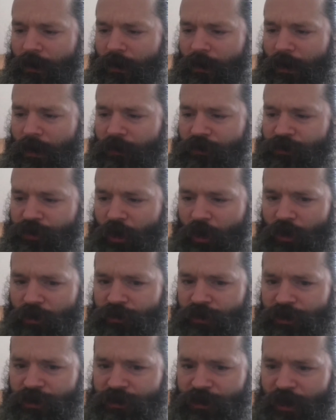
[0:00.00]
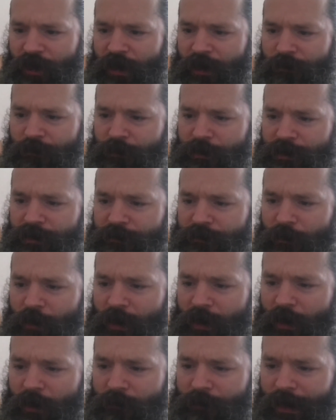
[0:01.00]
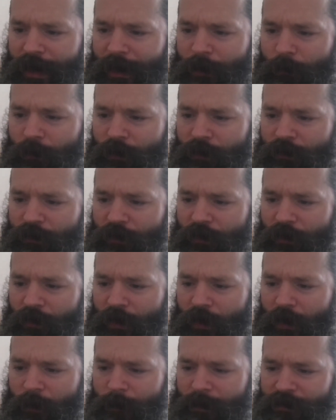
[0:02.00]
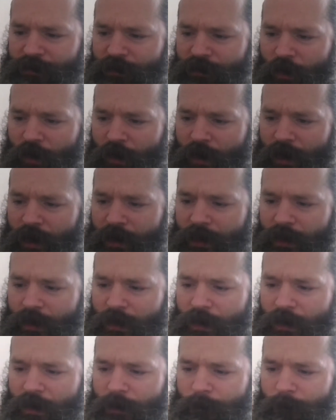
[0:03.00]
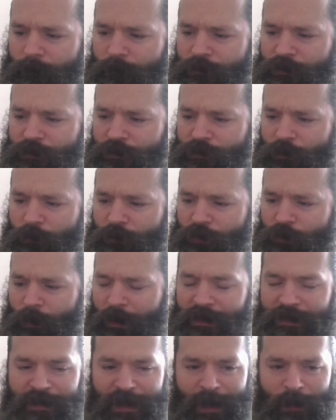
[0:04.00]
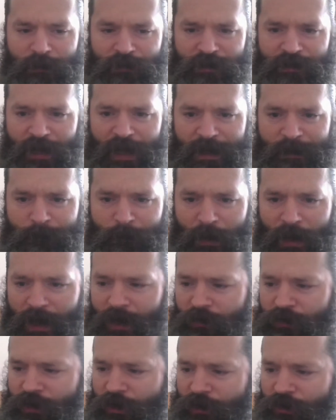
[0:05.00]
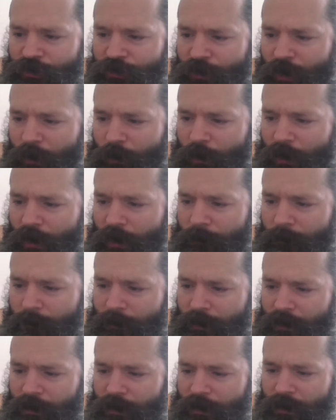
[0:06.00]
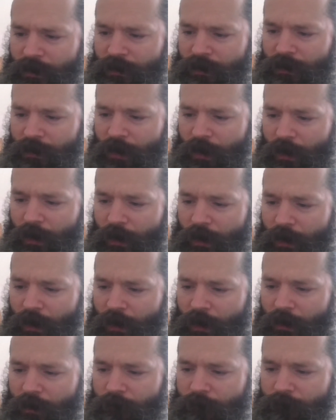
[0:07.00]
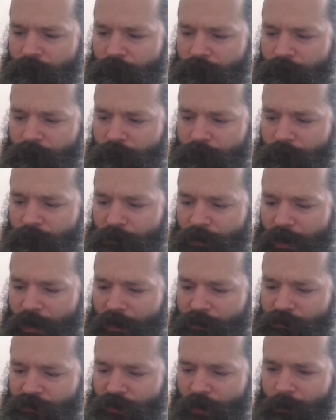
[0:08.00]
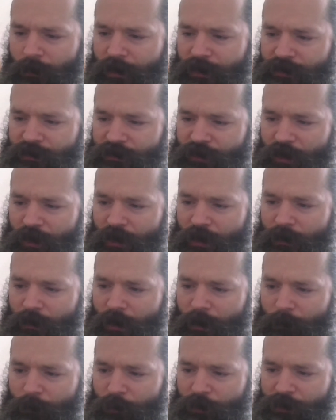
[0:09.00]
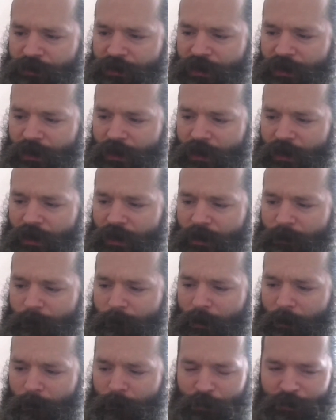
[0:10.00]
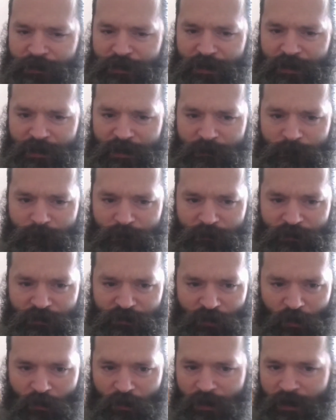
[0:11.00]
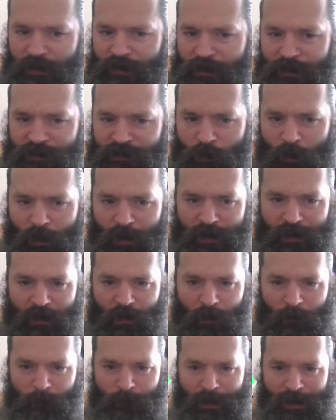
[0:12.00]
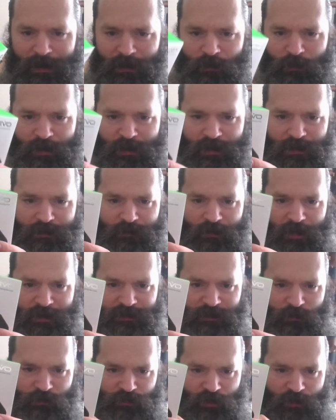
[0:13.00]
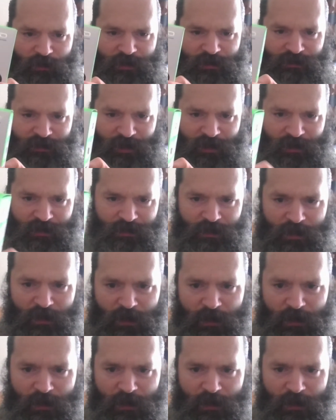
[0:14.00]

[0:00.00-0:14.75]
it charges in three to three and a half hours um, it's got a um, up to 20 hours of gameplay on your controller uh, yeah, so it's uh, a pretty um, a pretty solid and it's quite a compact looking device. I'll show you in a second.